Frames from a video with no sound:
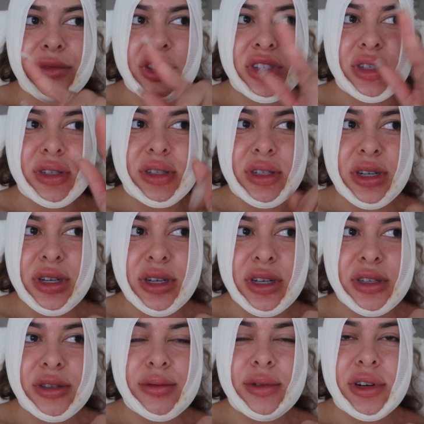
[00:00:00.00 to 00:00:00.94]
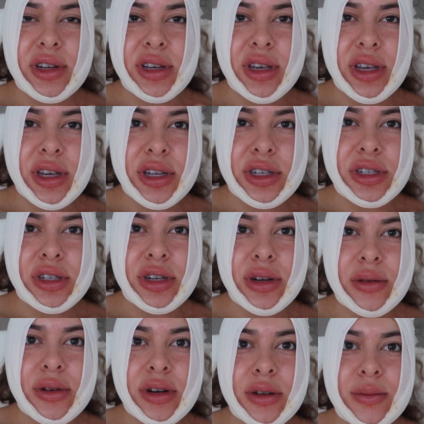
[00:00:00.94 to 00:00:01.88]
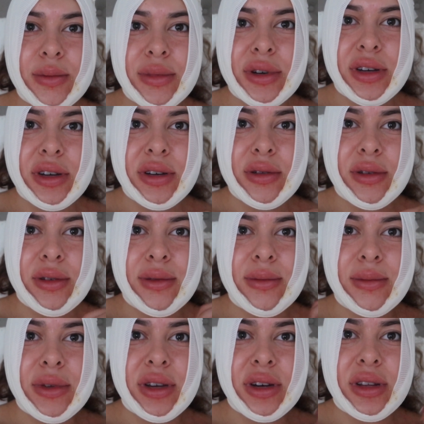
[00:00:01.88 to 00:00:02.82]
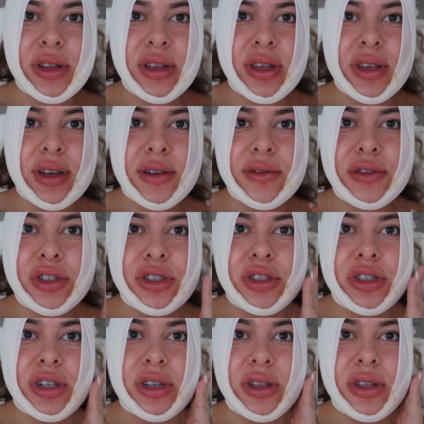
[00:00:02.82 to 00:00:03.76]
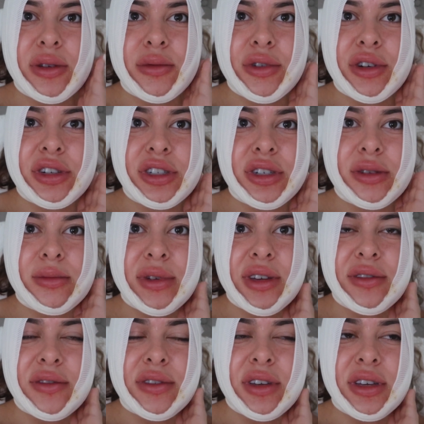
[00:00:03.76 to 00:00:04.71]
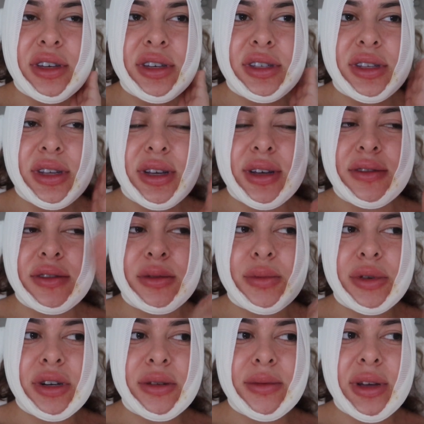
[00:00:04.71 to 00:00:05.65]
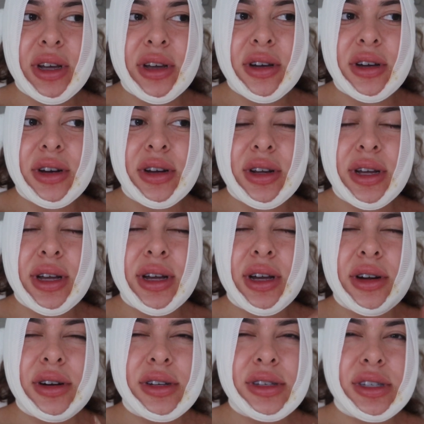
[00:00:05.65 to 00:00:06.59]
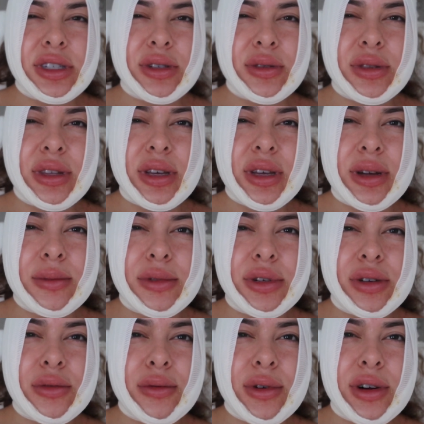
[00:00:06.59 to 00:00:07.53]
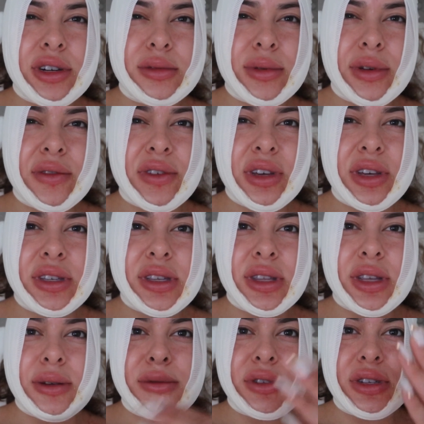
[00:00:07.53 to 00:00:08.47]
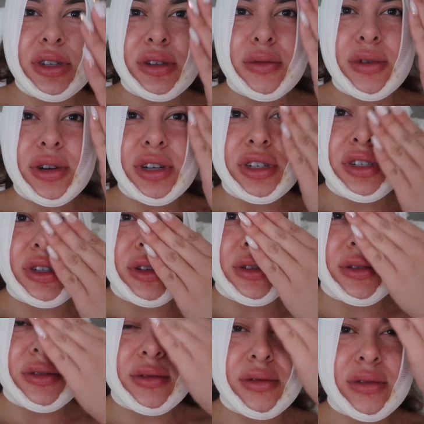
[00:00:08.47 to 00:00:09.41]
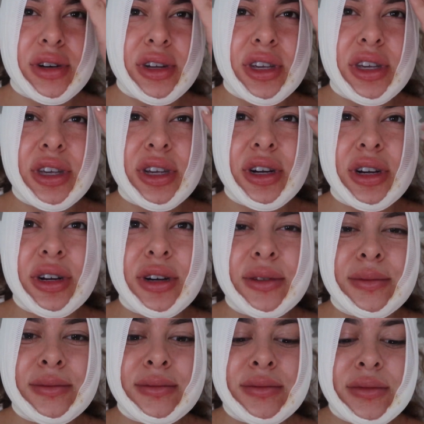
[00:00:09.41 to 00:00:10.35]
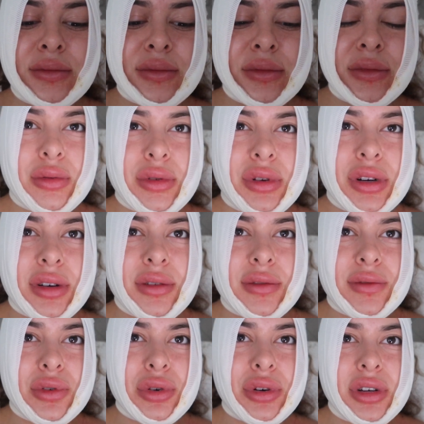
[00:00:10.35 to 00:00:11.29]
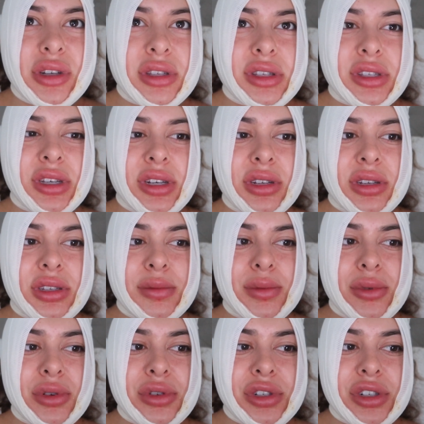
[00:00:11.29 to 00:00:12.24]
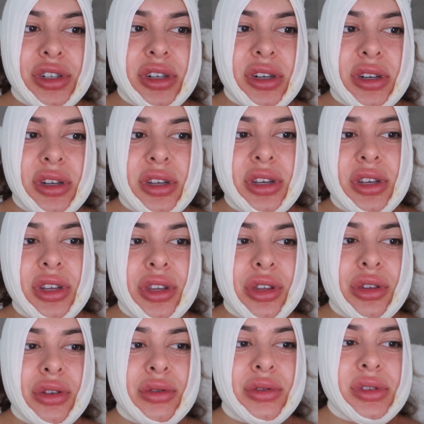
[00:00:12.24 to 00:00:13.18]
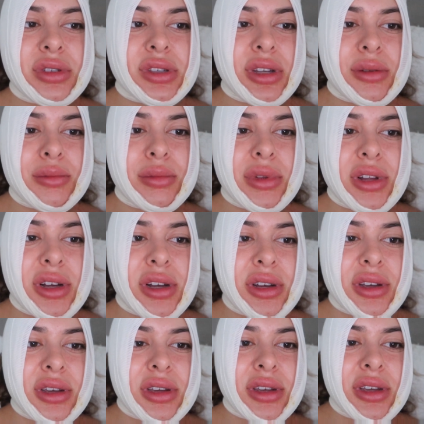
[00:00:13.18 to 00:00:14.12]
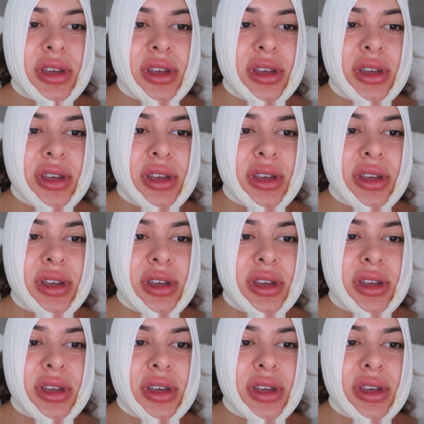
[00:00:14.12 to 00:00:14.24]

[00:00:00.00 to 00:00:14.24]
today is when I can shower, but immediately after gently washing my face, I have to put it back on. I honestly don't think I'm going to wash my face. I think I'm just going to wash right here. You want to avoid sun exposure, use sunblock,